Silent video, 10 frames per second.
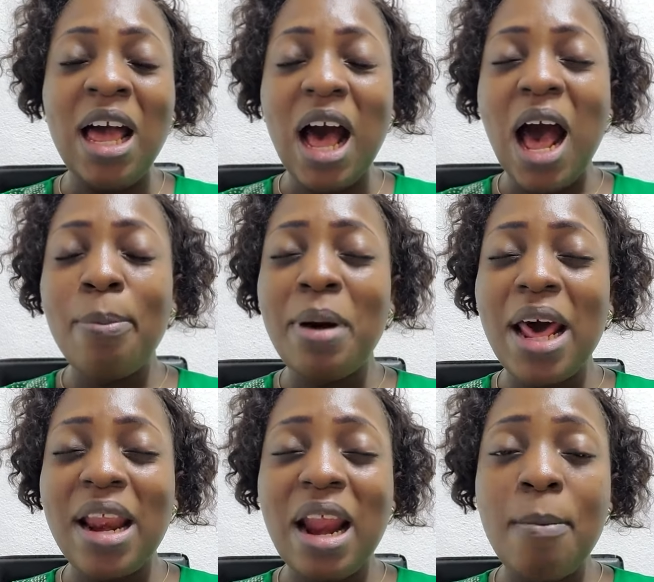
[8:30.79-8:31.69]

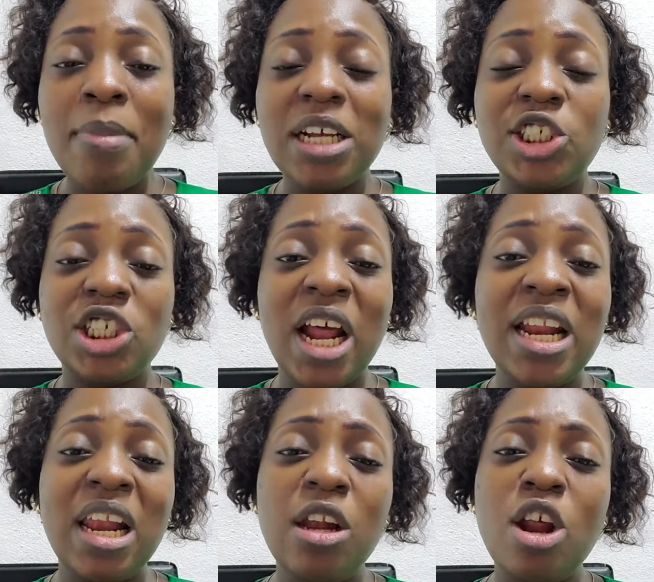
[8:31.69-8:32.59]

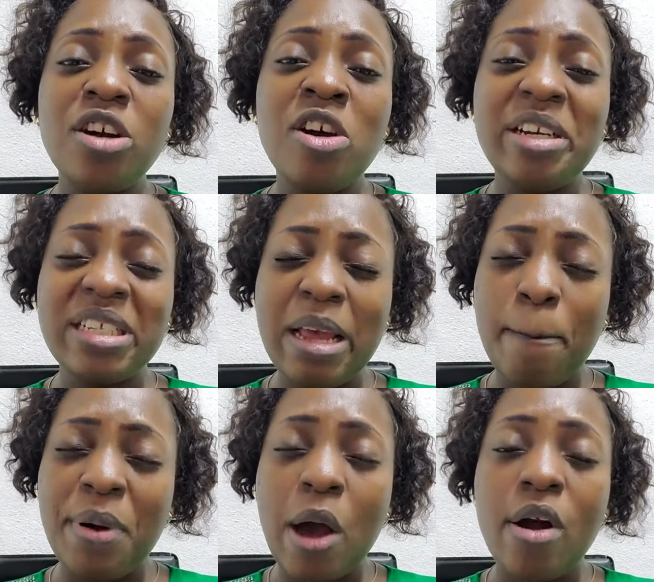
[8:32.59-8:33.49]
The Lord God is
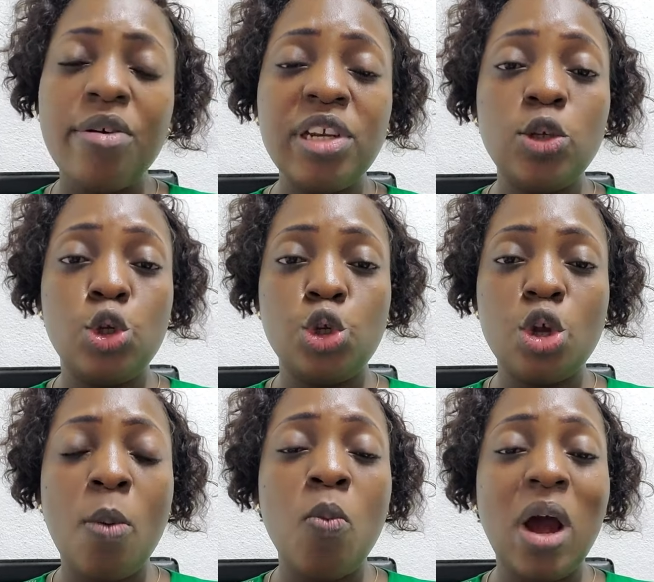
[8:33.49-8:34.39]
empowering
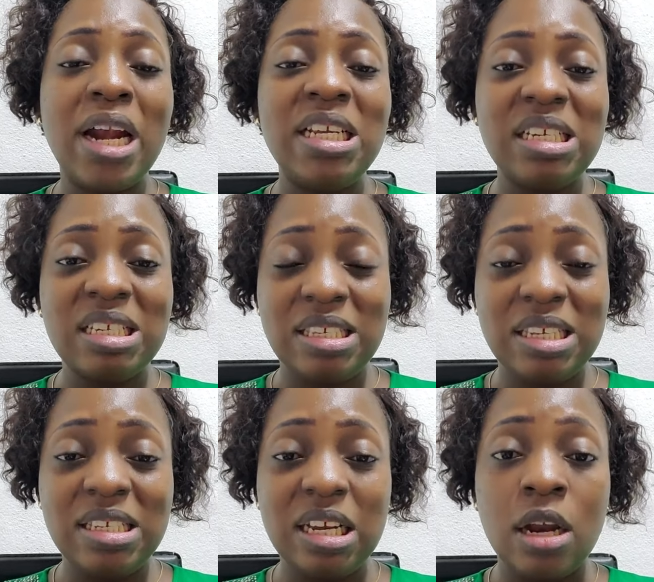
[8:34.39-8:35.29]
someone in this
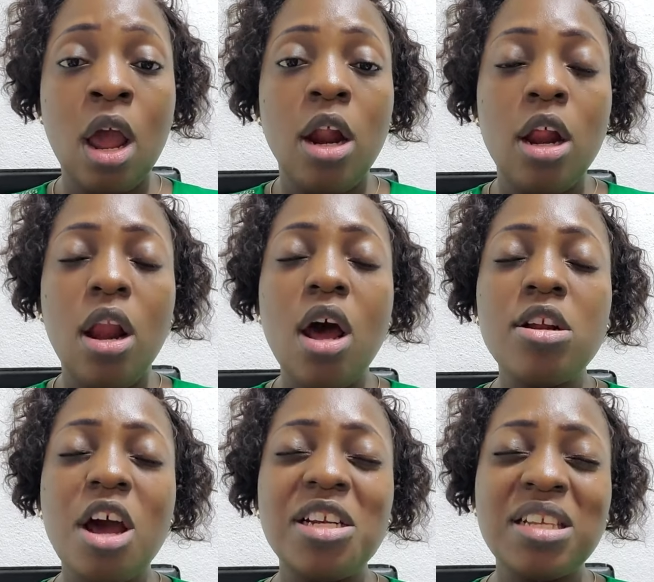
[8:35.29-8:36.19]
season. The
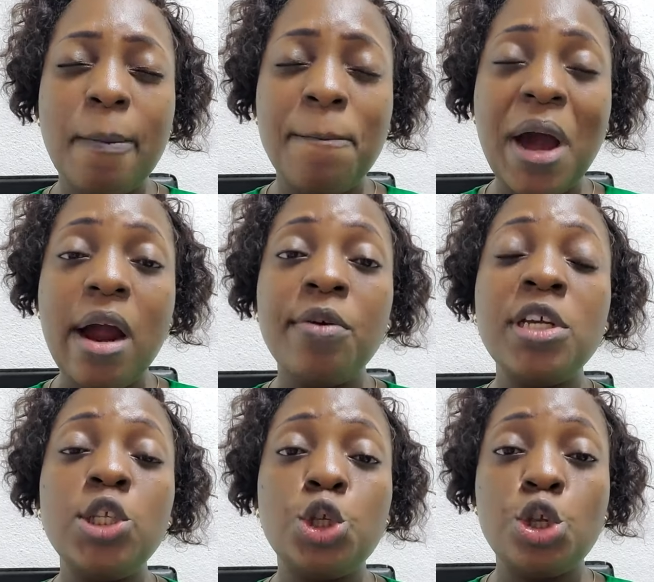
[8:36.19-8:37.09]
Lord God is
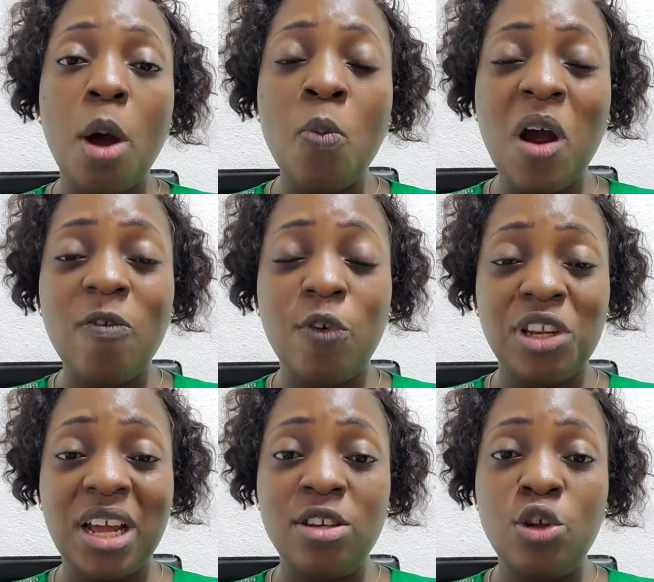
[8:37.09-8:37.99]
empowering someone for
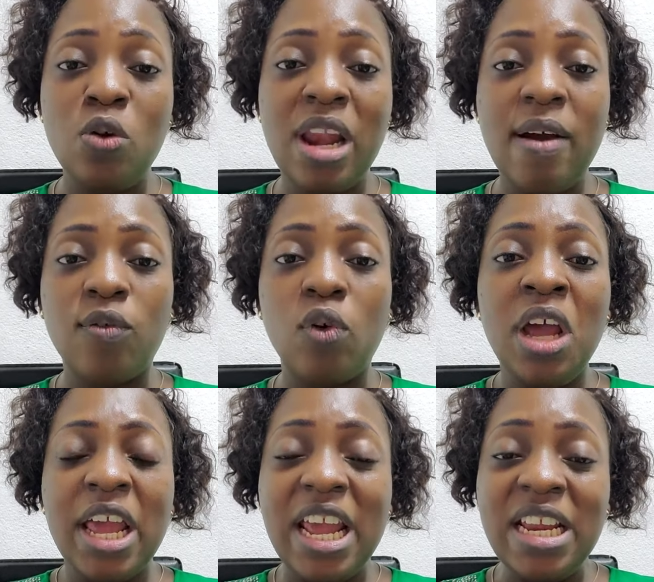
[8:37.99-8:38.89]
their new level
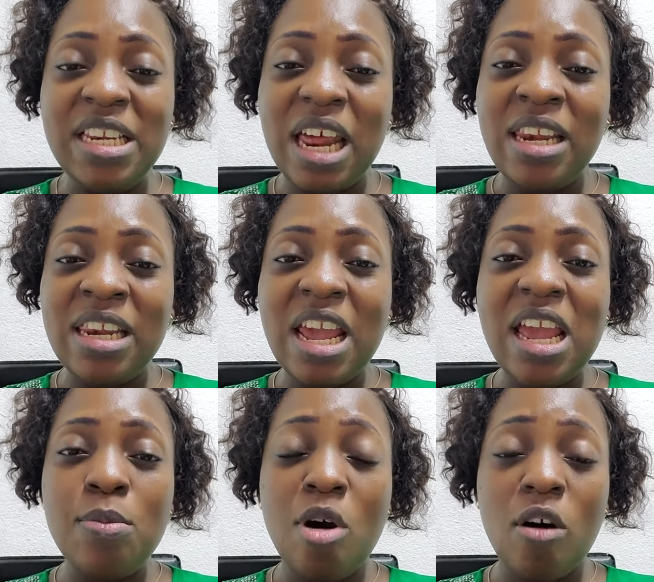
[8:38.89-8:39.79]
in the
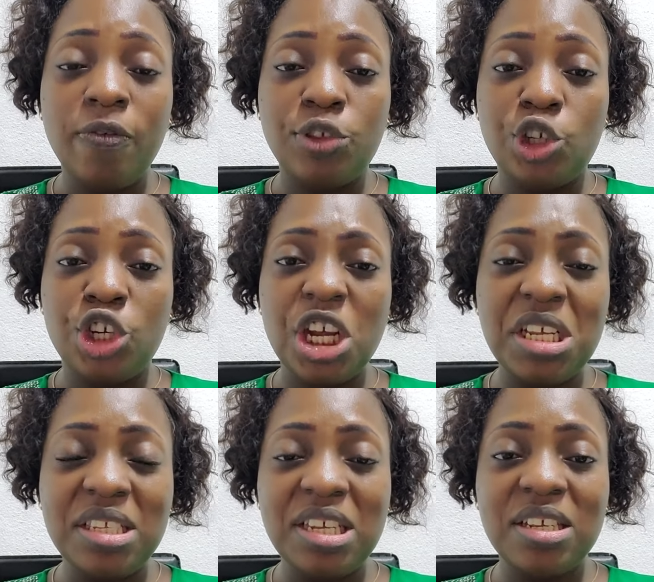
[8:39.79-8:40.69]
name of
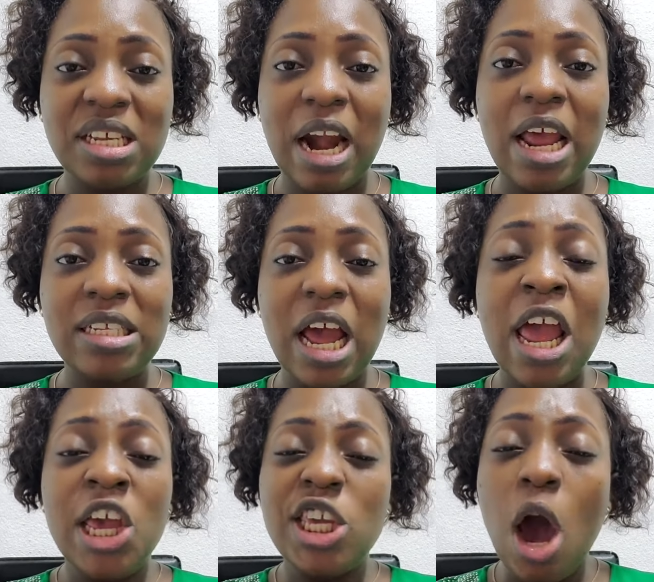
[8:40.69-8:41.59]
Jesus Christ.
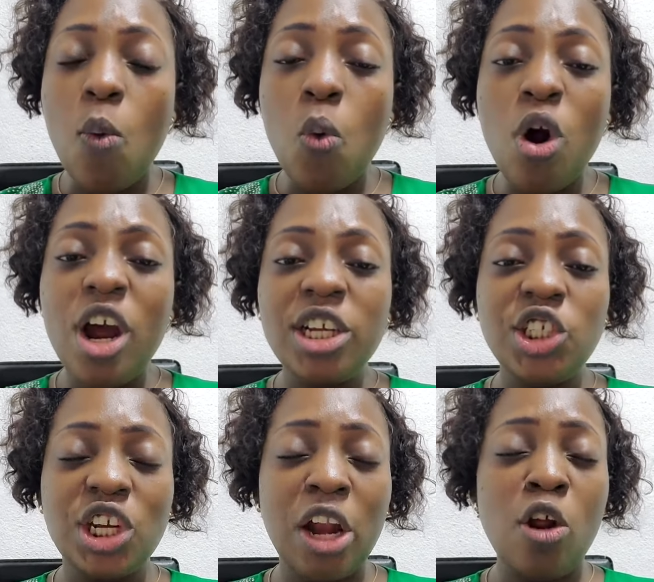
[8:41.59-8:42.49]
Your word
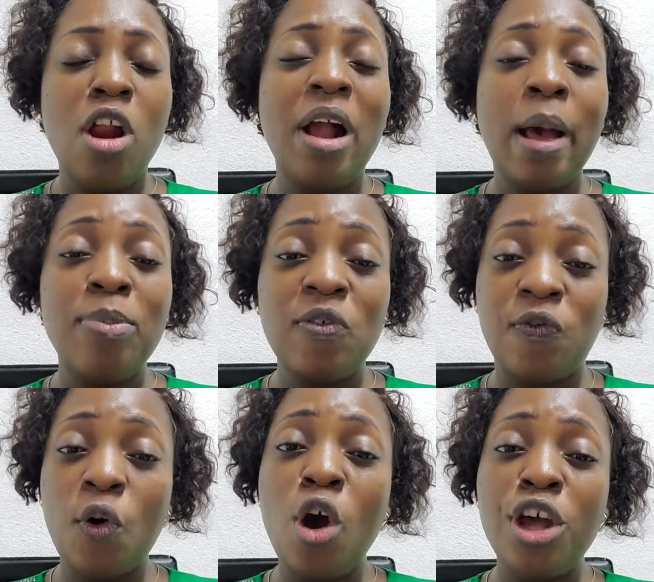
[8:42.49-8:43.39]
shall no longer be
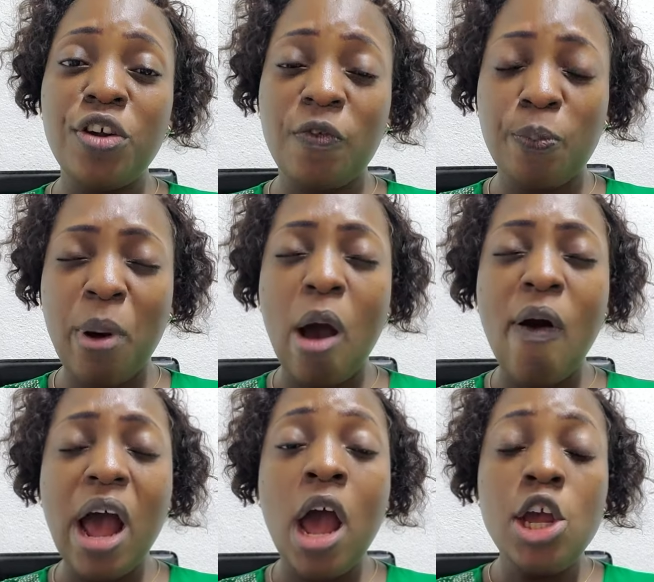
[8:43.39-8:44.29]
void of
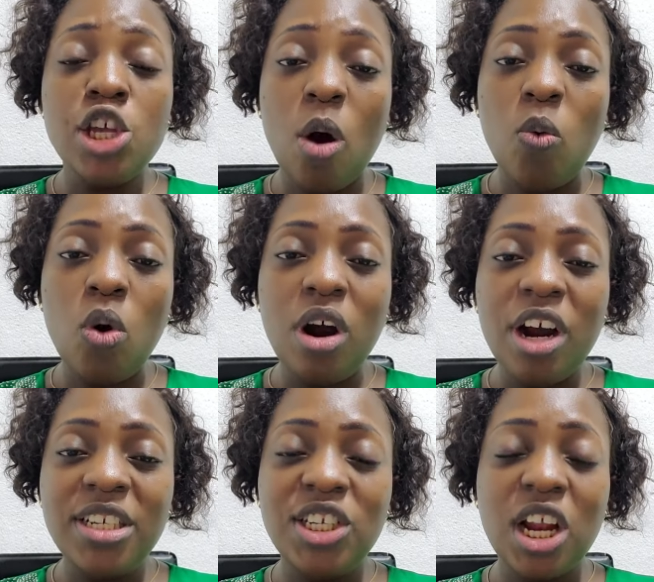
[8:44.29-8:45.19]
power. Your
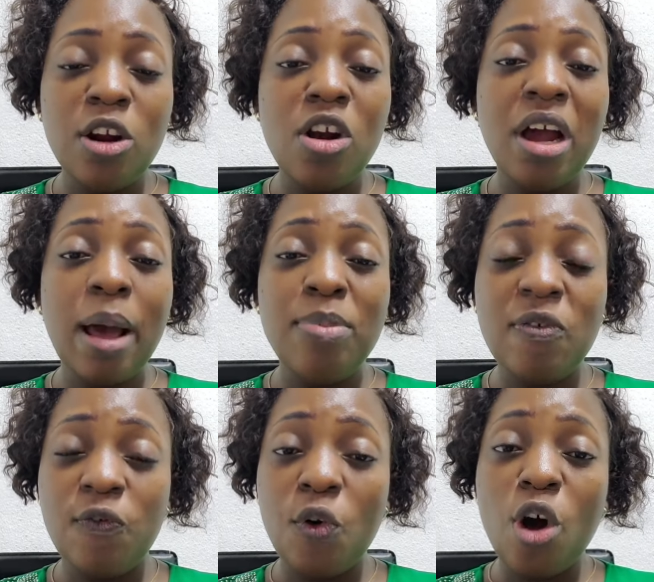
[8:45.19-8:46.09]
word shall no longer be
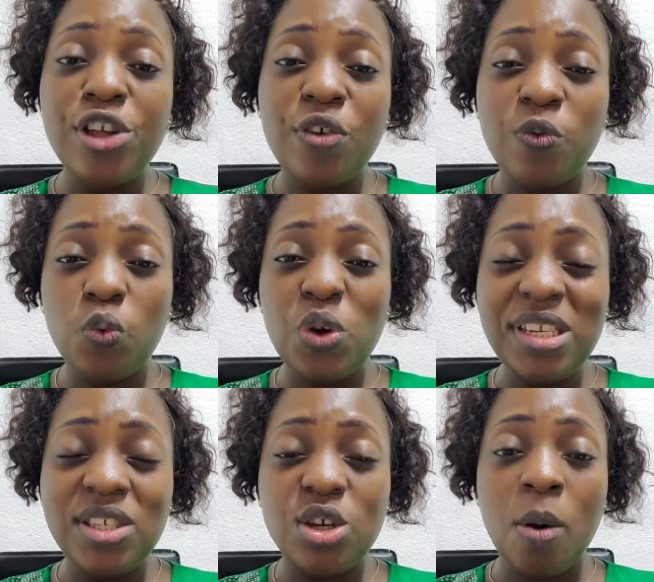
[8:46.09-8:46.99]
void of
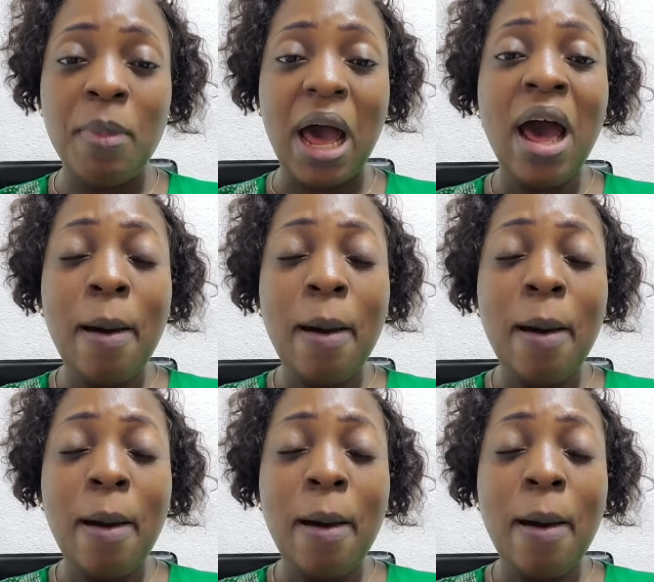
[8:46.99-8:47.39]
wisdom.